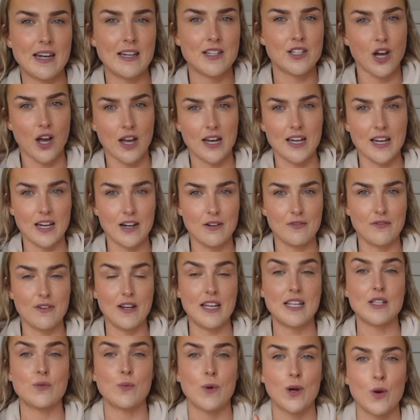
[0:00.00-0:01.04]
a tight little
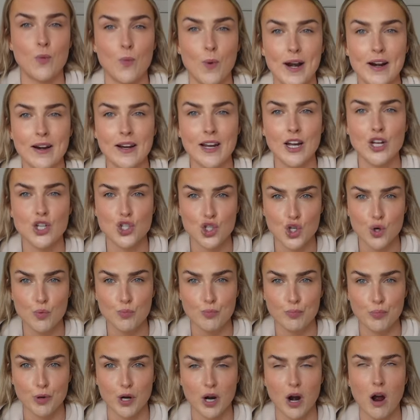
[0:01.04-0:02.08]
fleece. When I'm wearing a
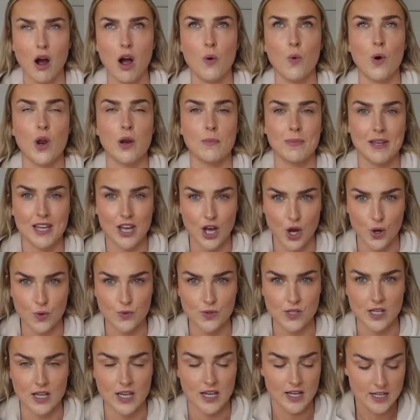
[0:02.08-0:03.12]
jumper, I want to be
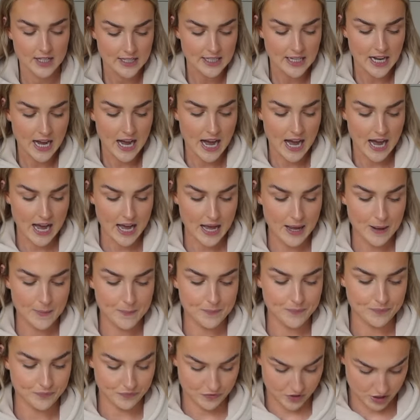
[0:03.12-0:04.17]
cozy.
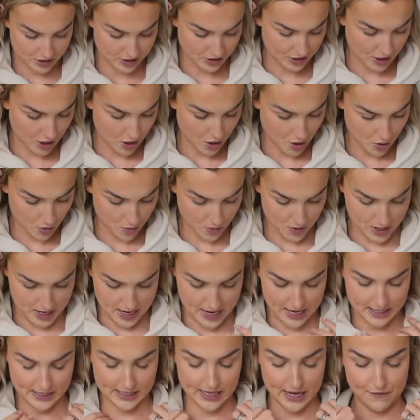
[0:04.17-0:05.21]
So
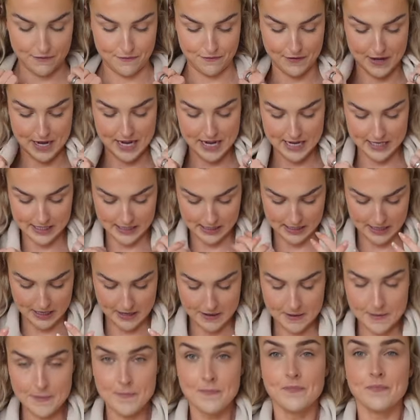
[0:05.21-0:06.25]
it's a fleece.
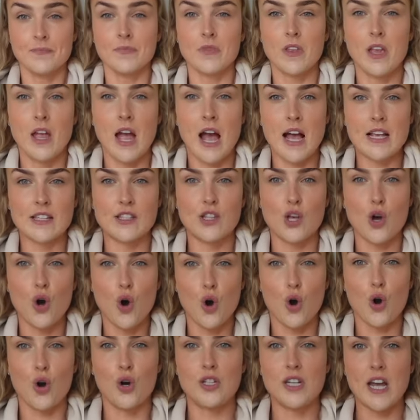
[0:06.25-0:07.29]
Has the
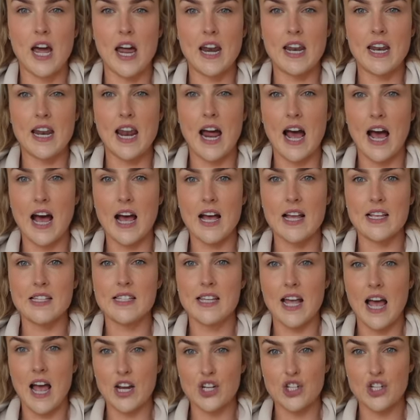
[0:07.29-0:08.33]
hood and it has
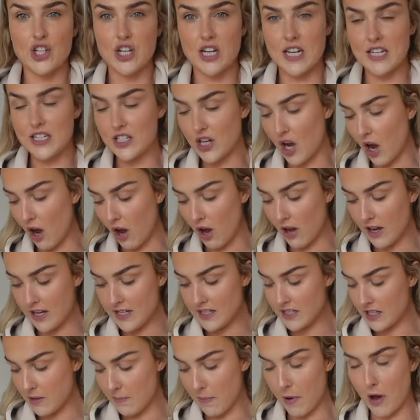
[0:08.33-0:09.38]
actually
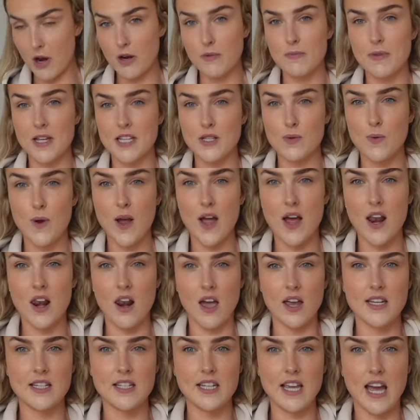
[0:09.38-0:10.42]
ties at the bottom. That's why I
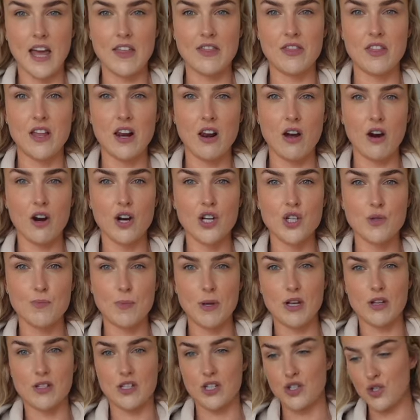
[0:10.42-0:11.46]
liked getting the large,
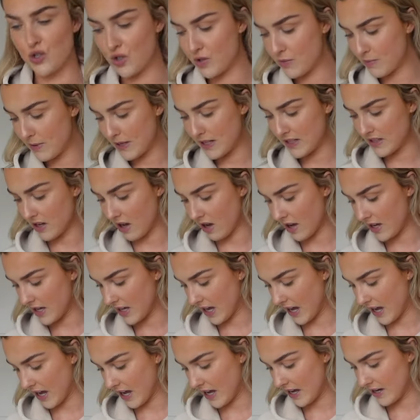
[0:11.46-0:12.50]
because it just means I
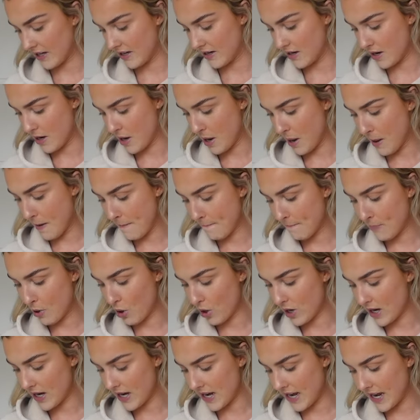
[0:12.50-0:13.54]
can
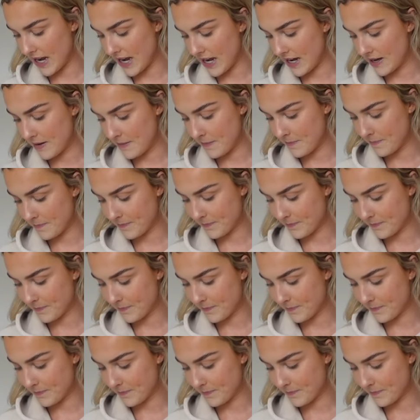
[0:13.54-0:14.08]
pull it in